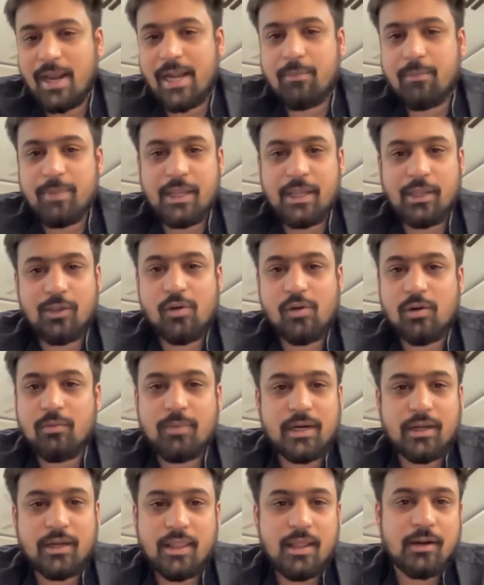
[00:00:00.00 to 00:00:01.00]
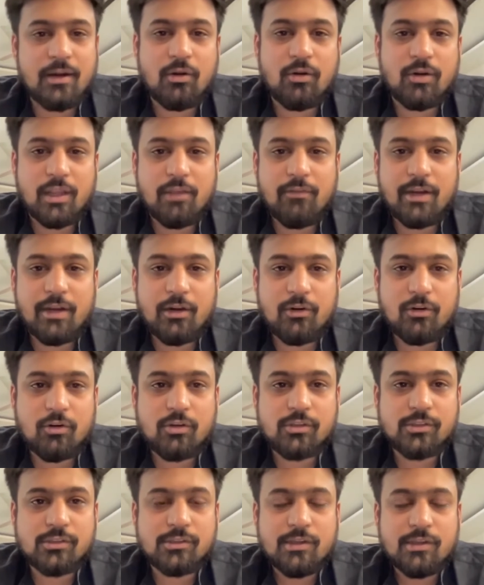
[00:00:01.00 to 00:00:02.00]
might pick you up but they are not giving
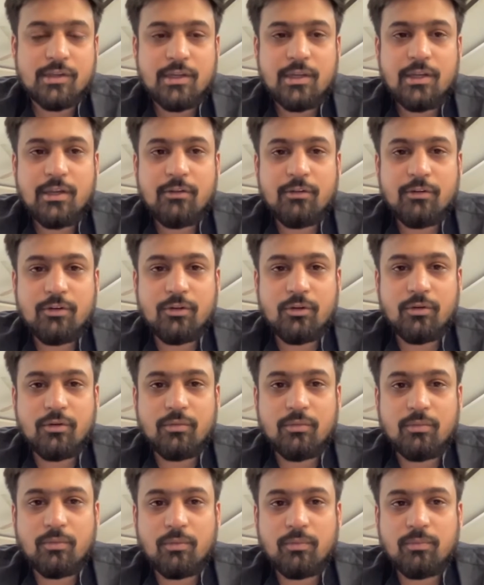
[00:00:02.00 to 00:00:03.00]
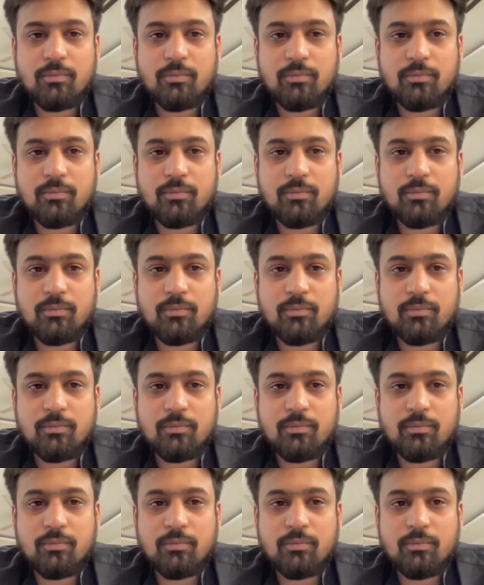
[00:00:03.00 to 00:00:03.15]
draws how to...